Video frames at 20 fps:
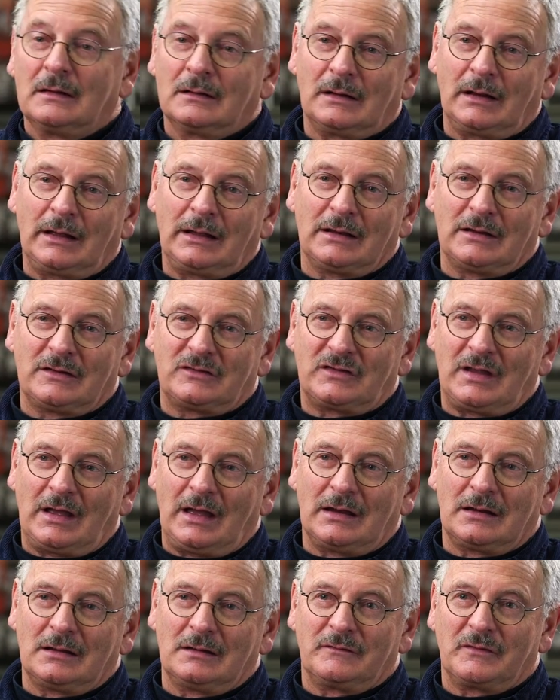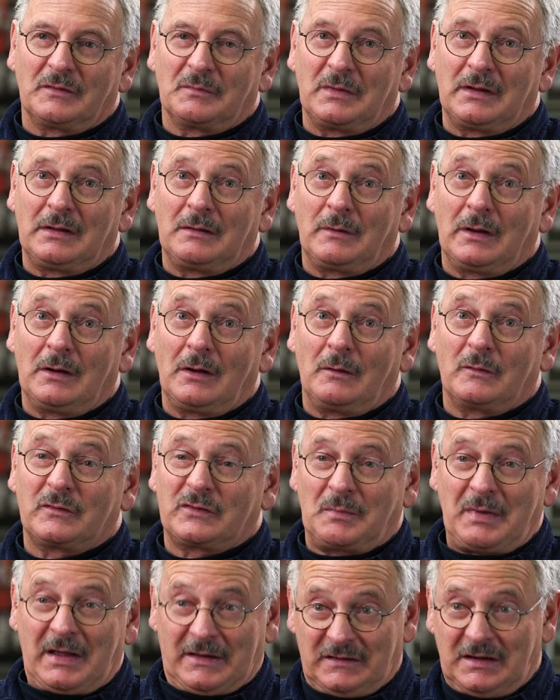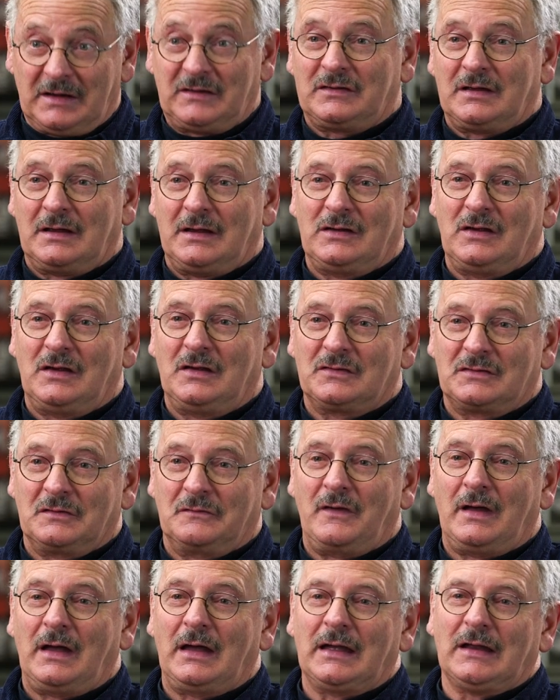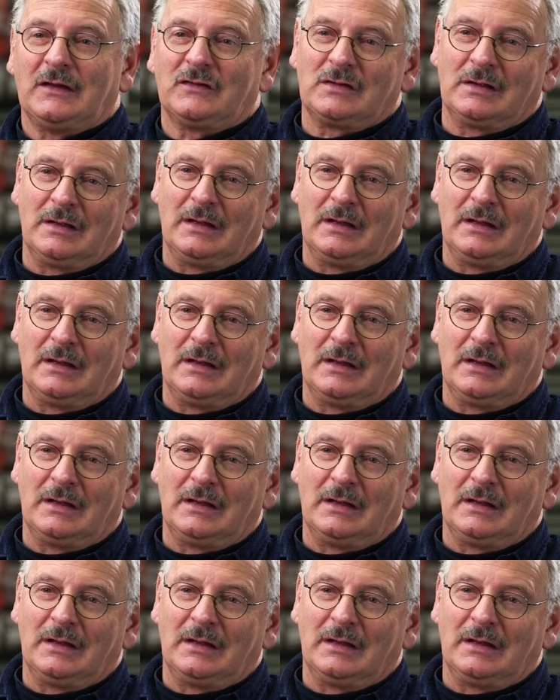Glenn, it started for me when I was about sixteen years of age.